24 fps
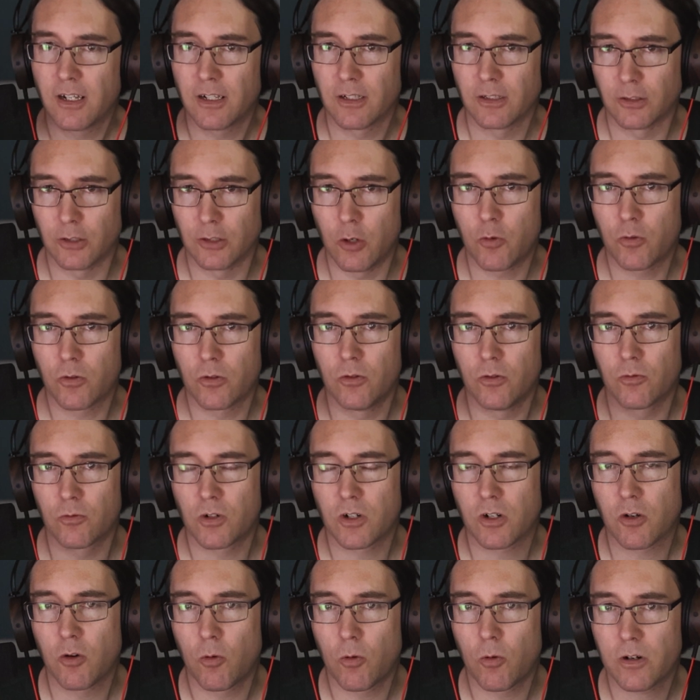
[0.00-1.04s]
local
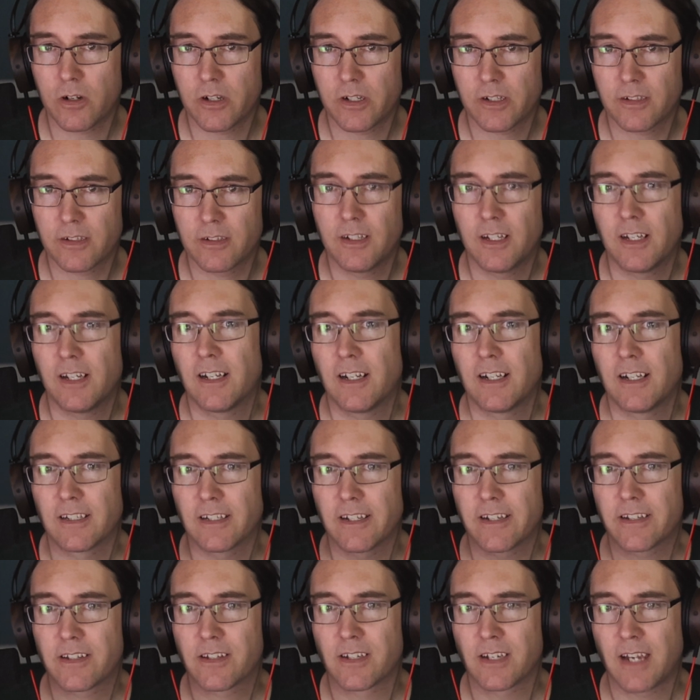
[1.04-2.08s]
recording,
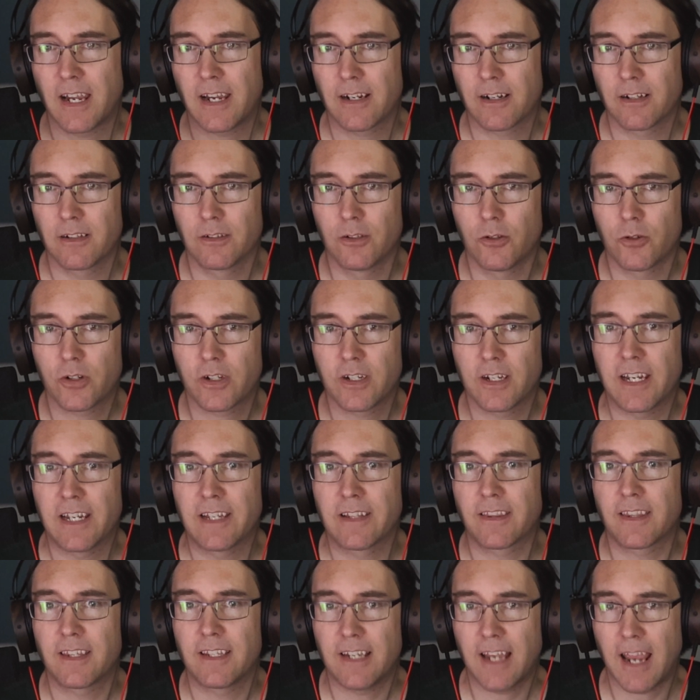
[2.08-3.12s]
let's take a look
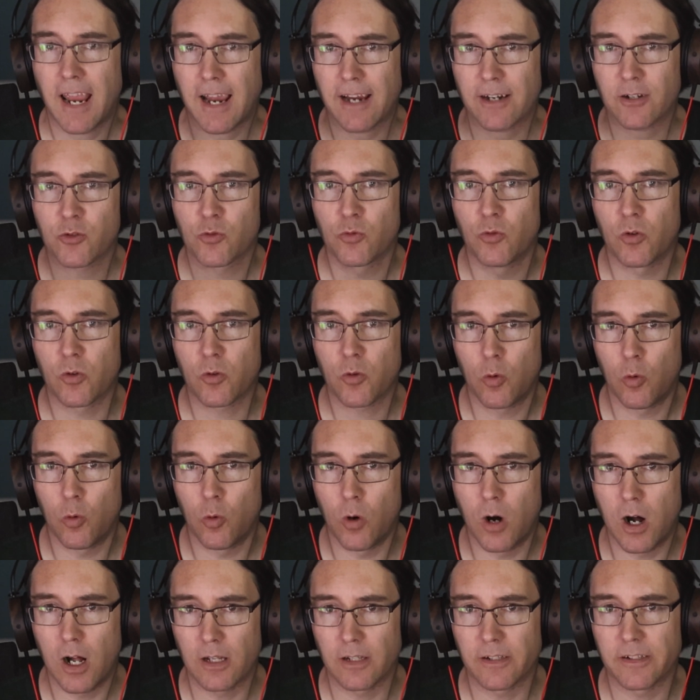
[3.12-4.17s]
at the actual
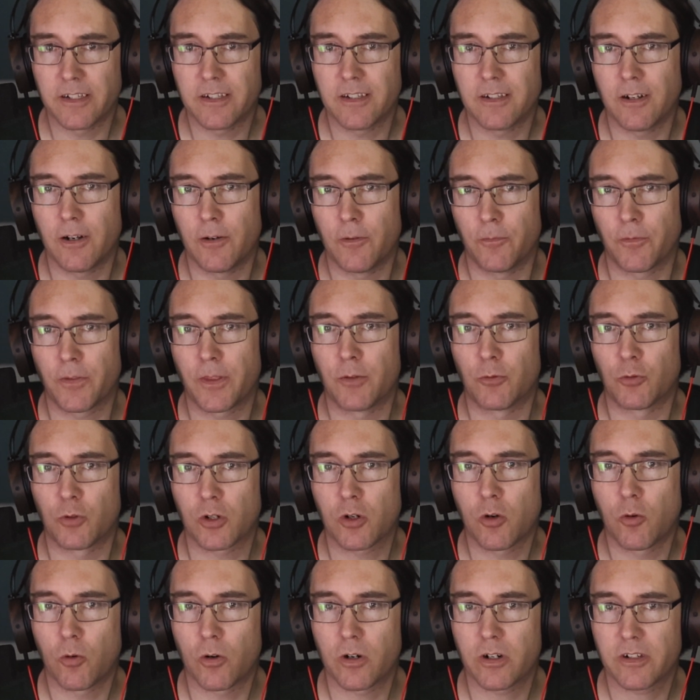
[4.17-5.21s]
quality of the
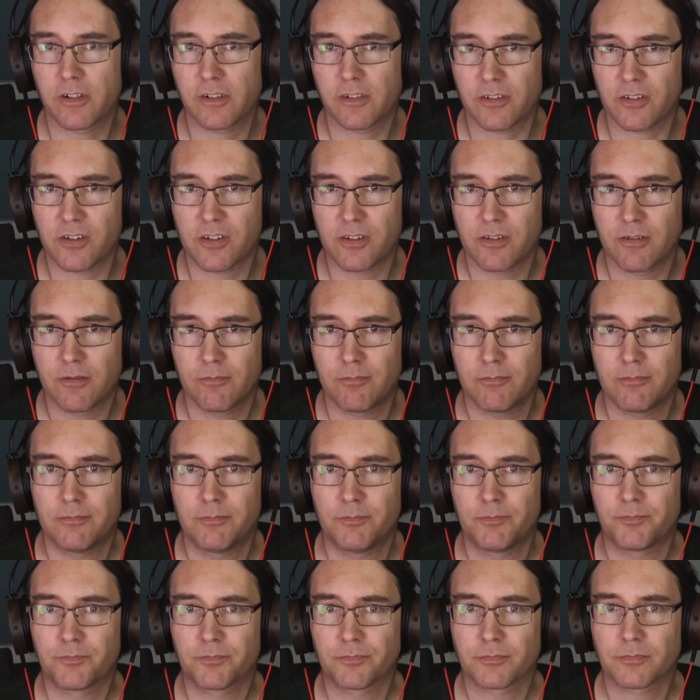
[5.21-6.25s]
recordings.
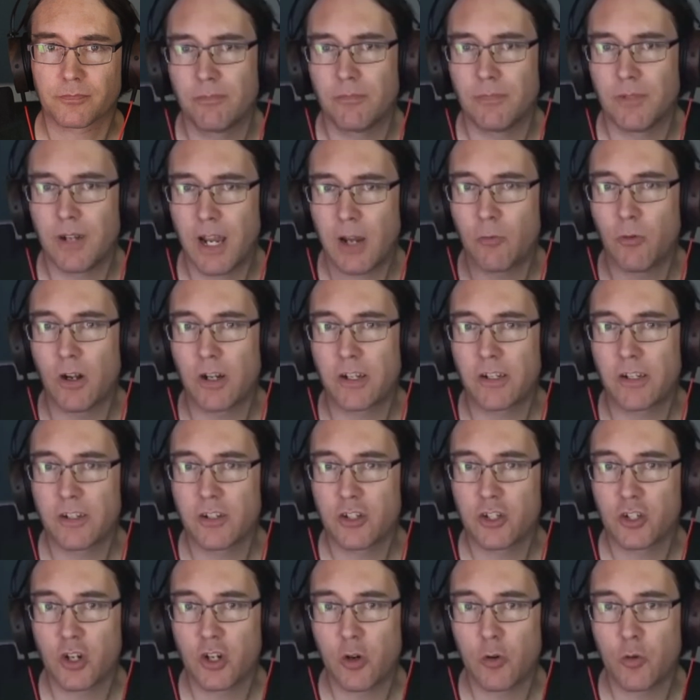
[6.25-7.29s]
I want to
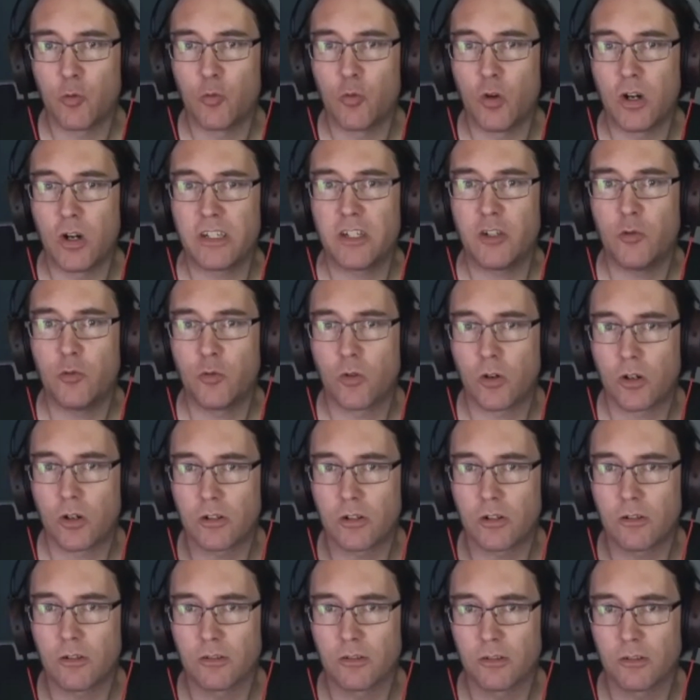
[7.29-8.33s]
show what you are
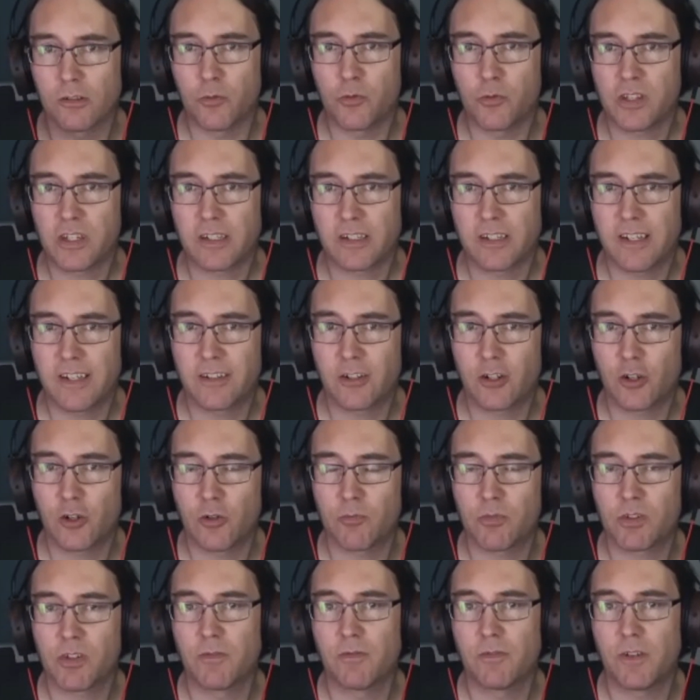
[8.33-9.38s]
losing in
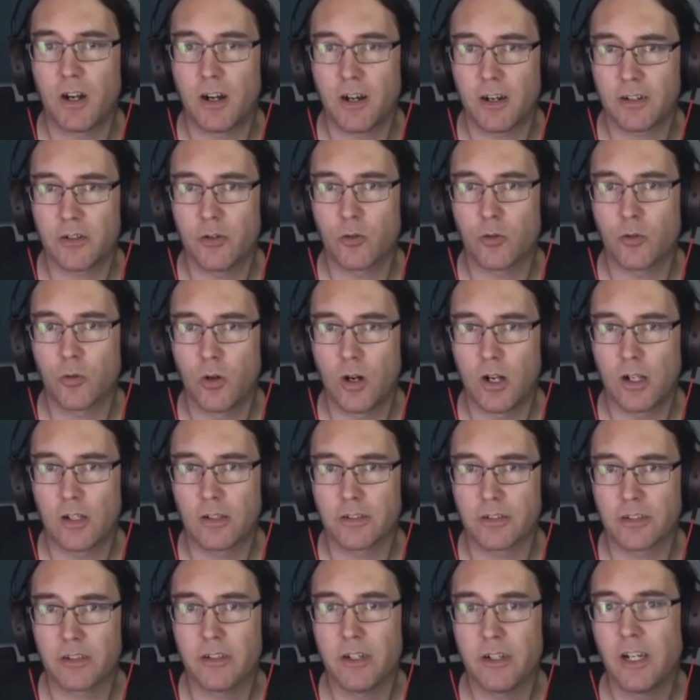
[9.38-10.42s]
terms of audio
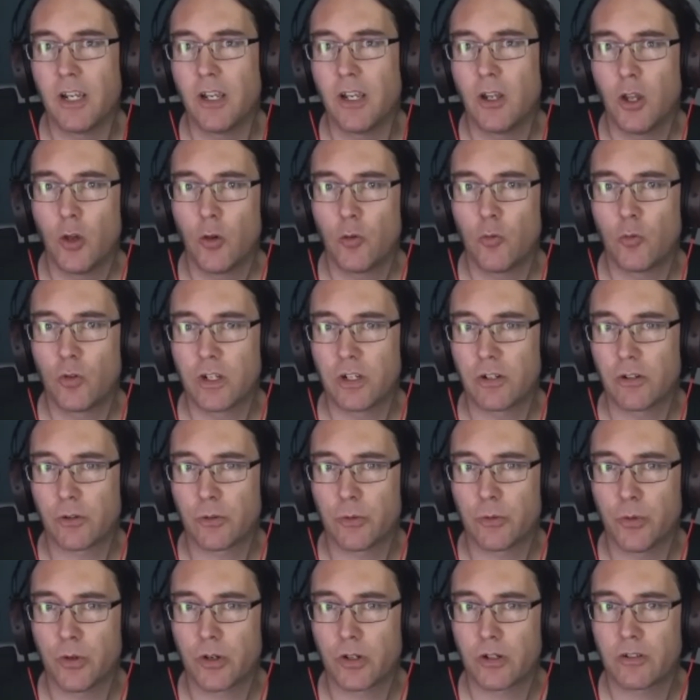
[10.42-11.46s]
quality when
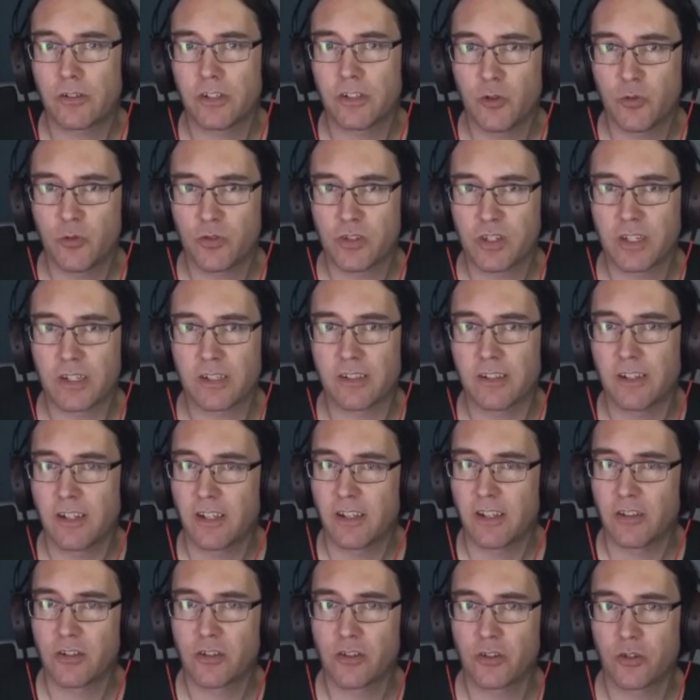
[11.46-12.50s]
you are using
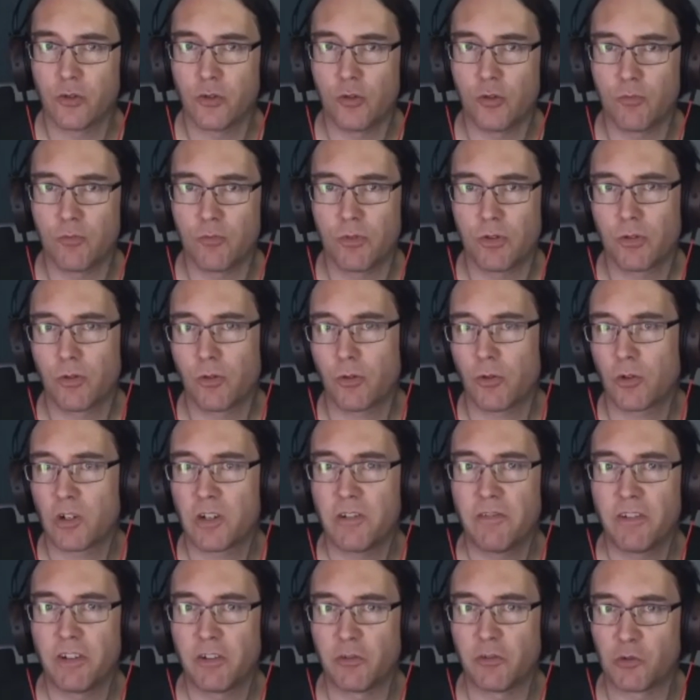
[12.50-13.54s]
Zoom or
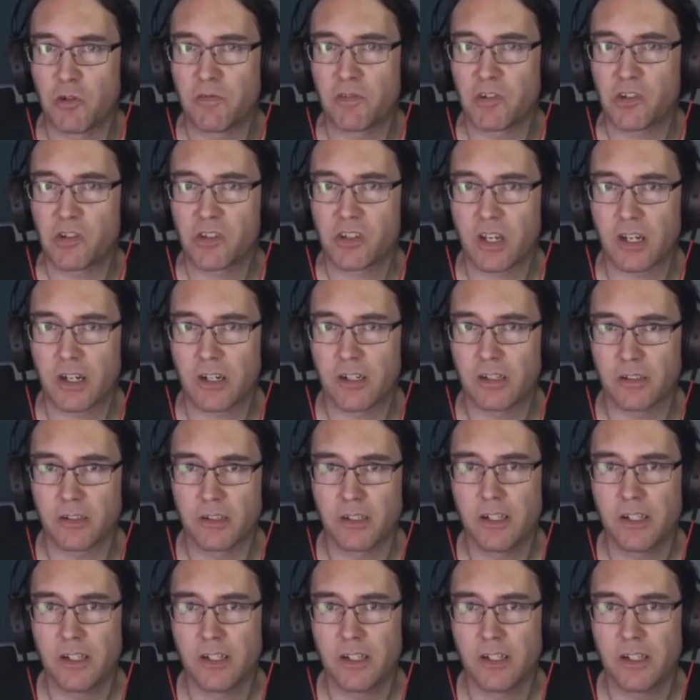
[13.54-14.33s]
even Riverside.